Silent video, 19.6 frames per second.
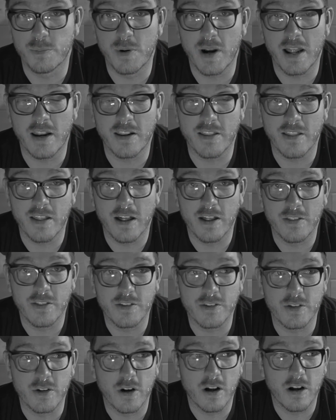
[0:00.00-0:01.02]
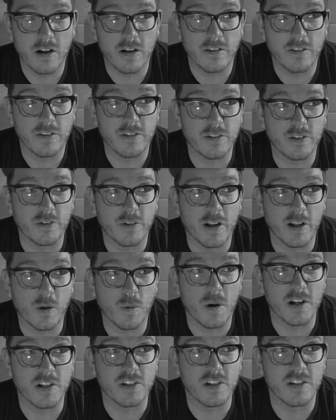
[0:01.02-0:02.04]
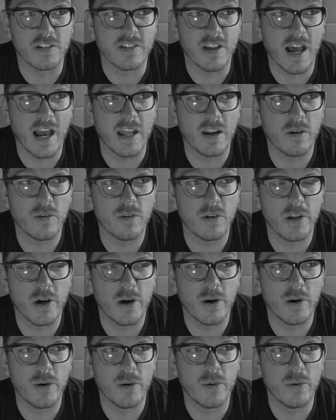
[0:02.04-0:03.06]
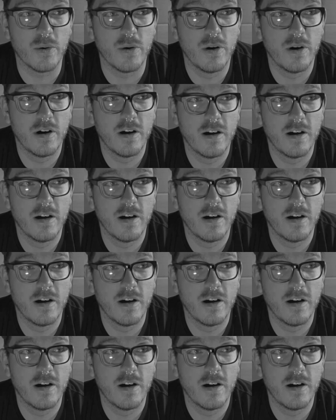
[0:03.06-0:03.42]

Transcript: Brad, these are great questions. I don't know